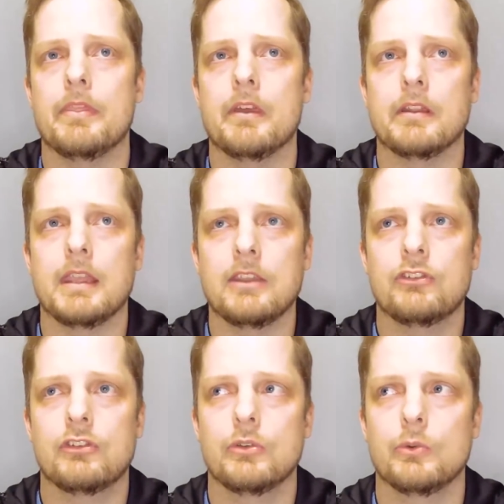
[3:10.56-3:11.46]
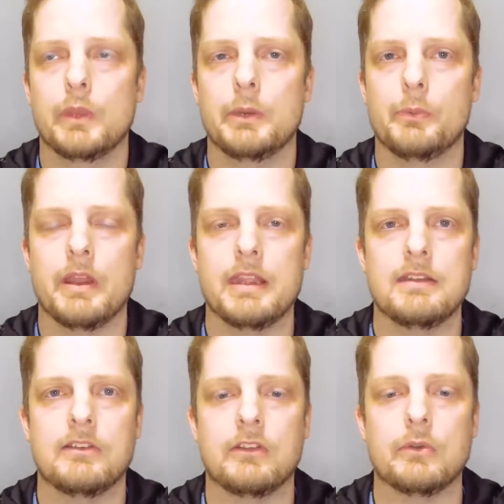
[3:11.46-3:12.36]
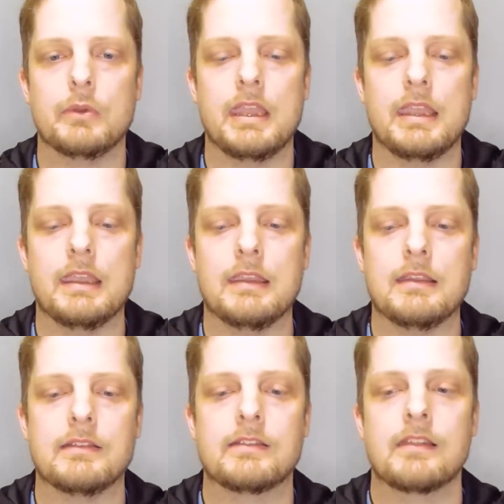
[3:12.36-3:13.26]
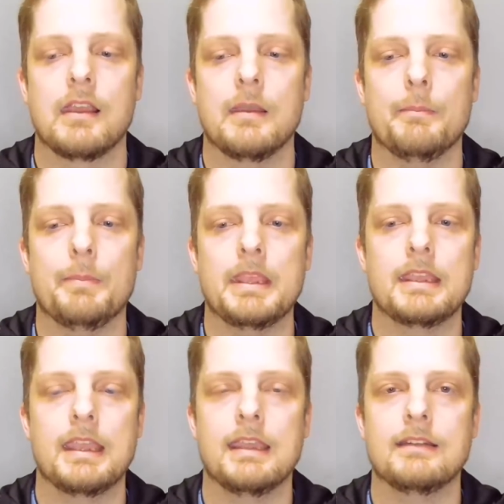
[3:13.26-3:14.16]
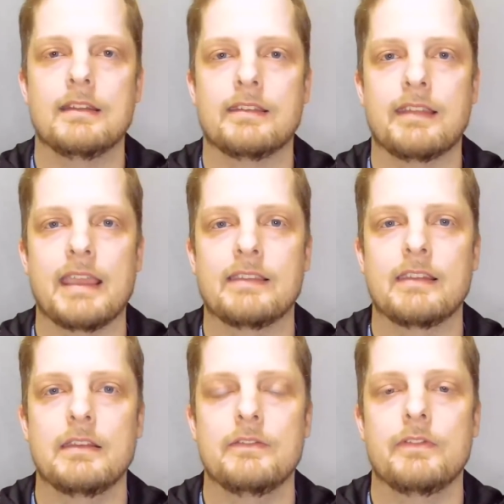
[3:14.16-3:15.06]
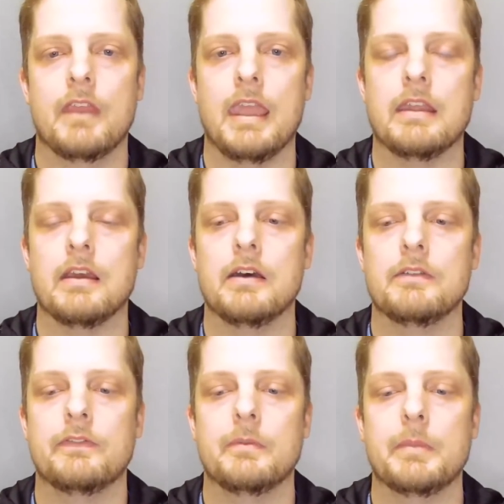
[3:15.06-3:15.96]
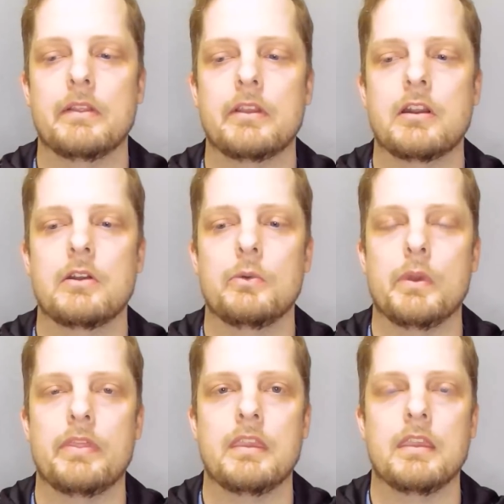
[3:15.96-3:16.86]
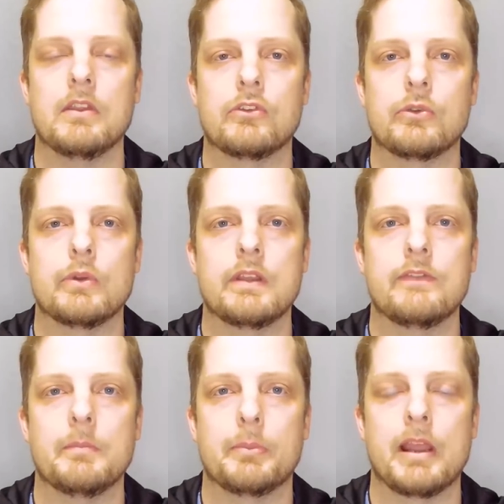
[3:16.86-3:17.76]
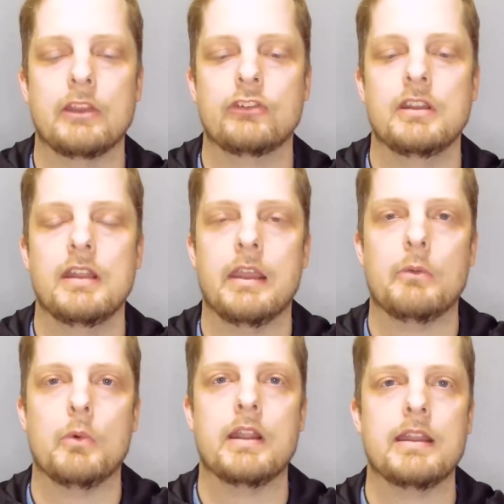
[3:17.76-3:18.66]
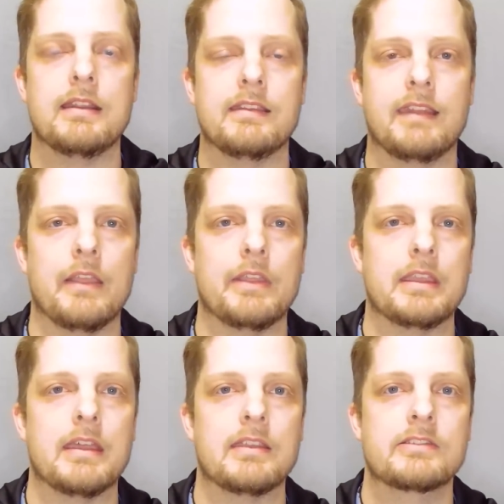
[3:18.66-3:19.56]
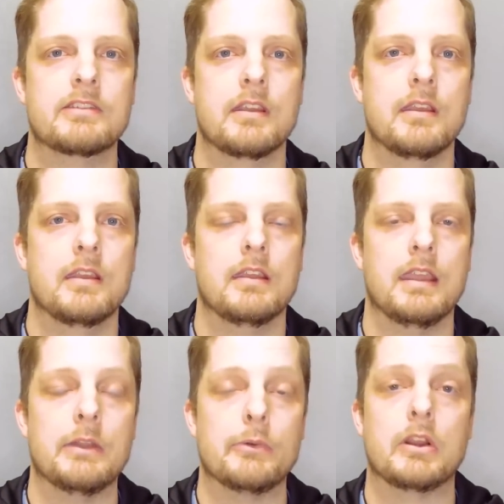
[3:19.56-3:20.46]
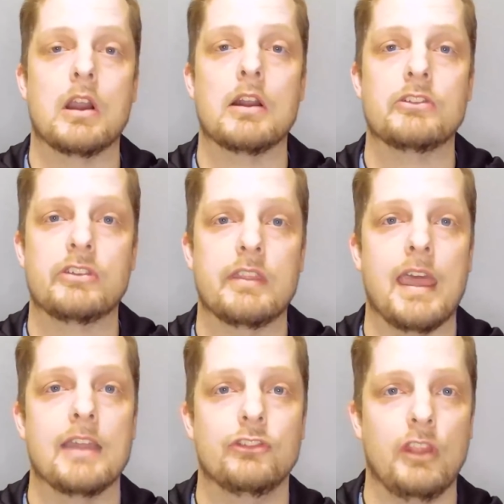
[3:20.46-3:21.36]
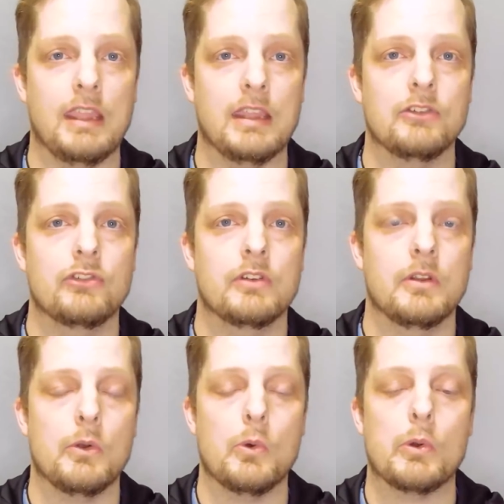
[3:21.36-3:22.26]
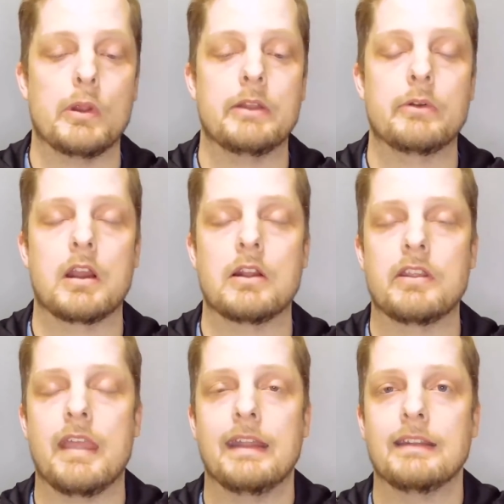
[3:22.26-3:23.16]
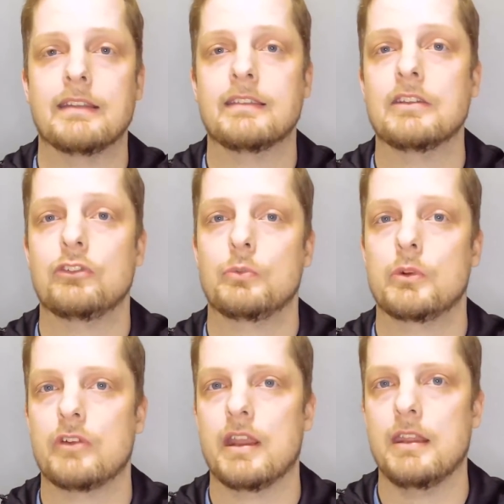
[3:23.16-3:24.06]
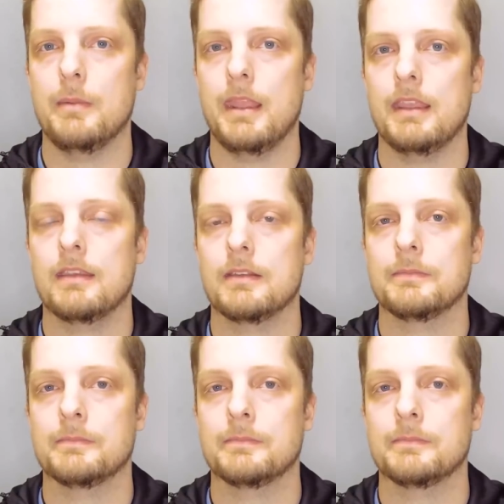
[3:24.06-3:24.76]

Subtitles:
The issue we run into is being indecisive and unfamiliar with the intuitive impression and what it is telling us in regards to that change or in regard to that decision we're trying to make.